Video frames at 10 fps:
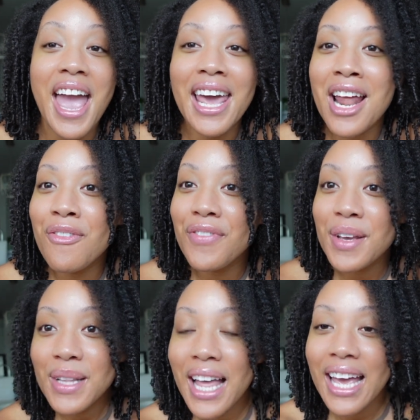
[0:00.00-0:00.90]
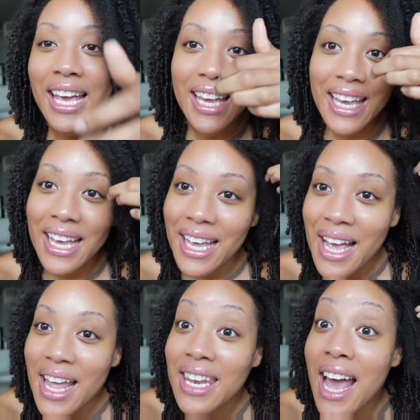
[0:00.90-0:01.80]
and I feel like,
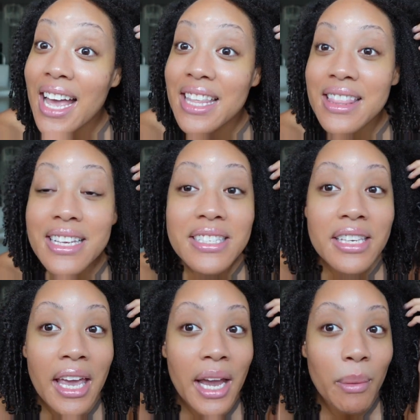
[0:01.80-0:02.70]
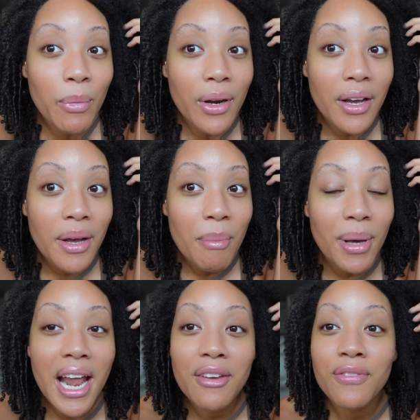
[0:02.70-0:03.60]
not in this camera,
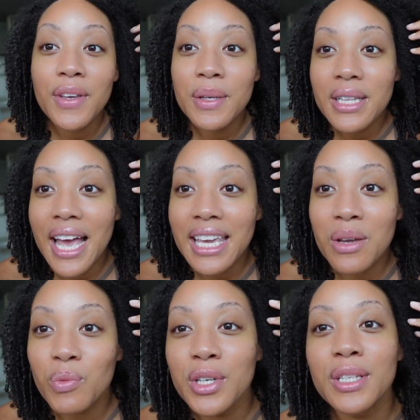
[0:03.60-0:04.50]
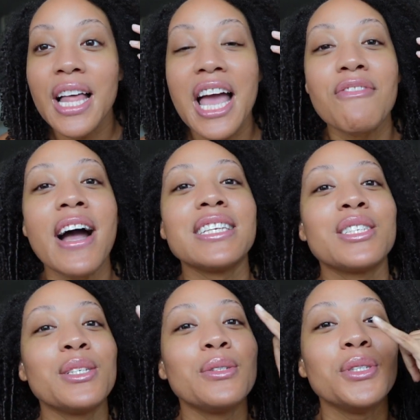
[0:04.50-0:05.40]
but I feel like in real life I
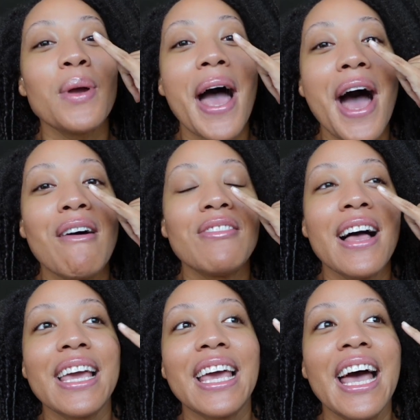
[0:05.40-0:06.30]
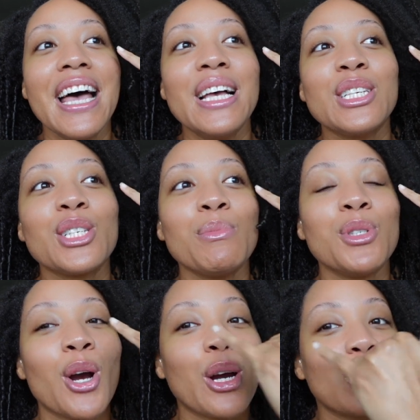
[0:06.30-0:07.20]
still do have like some
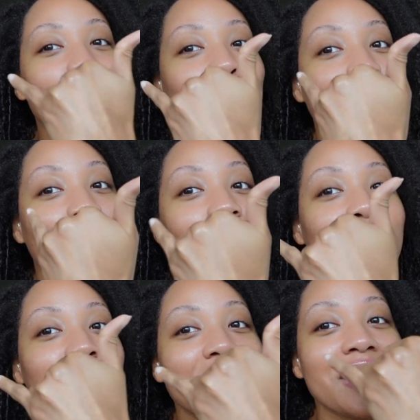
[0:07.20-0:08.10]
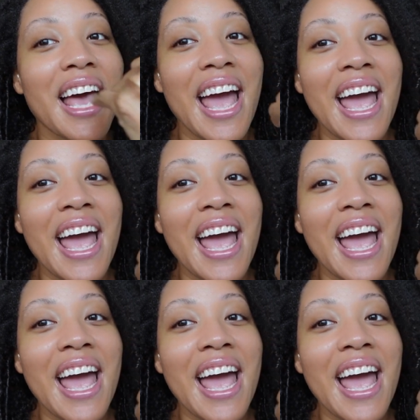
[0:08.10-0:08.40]
dark circles,